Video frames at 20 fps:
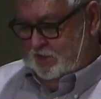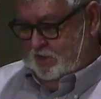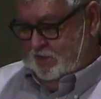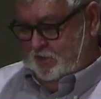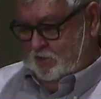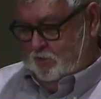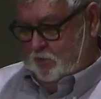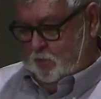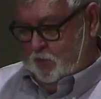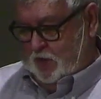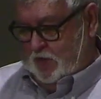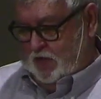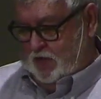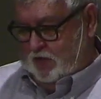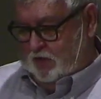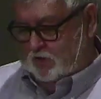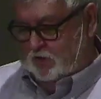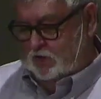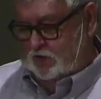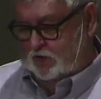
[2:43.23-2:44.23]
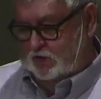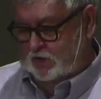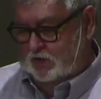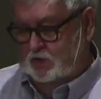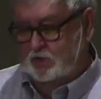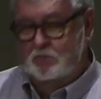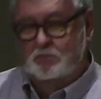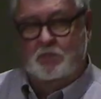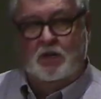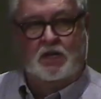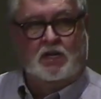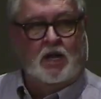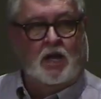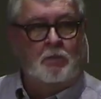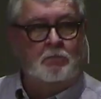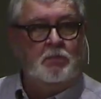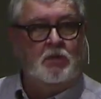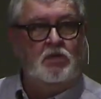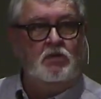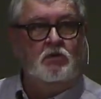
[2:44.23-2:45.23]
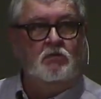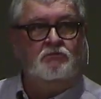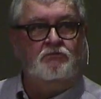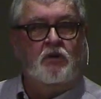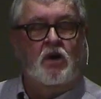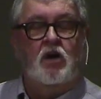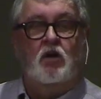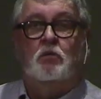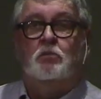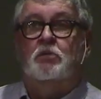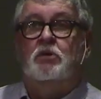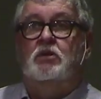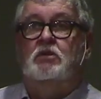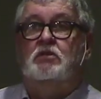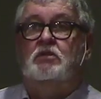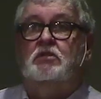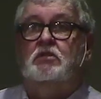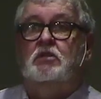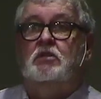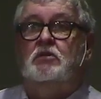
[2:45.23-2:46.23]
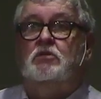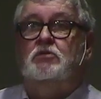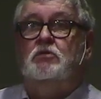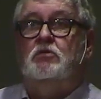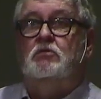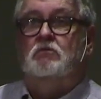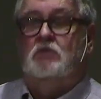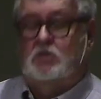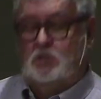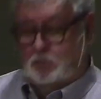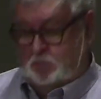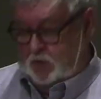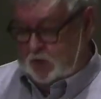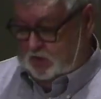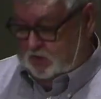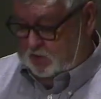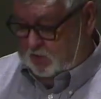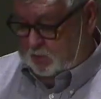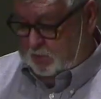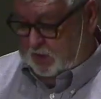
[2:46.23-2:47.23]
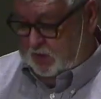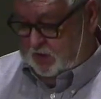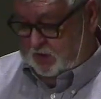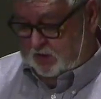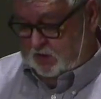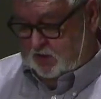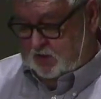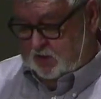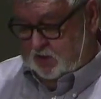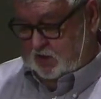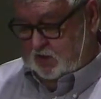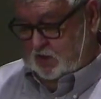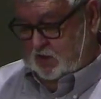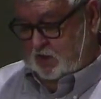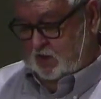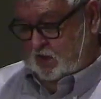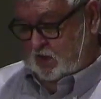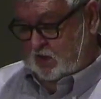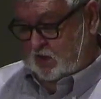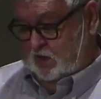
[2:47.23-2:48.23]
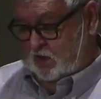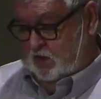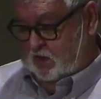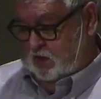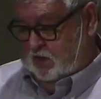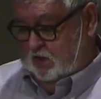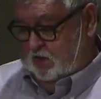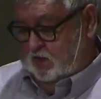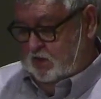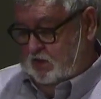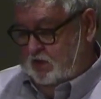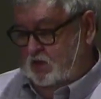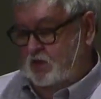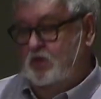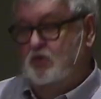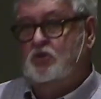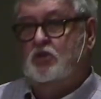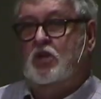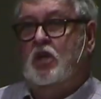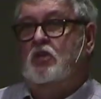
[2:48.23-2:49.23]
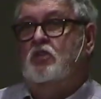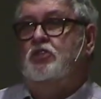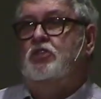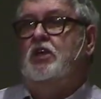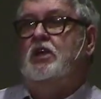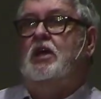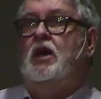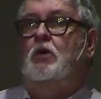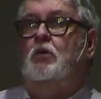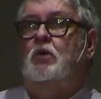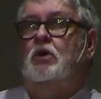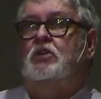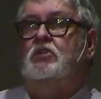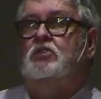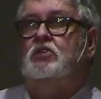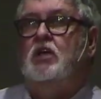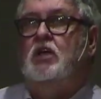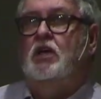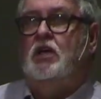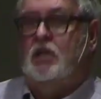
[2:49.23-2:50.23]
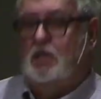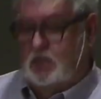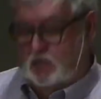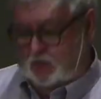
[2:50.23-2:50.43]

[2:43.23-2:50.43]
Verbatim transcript: Wow. May not be your fault, but it's still your responsibility. And here's the other thing I want to say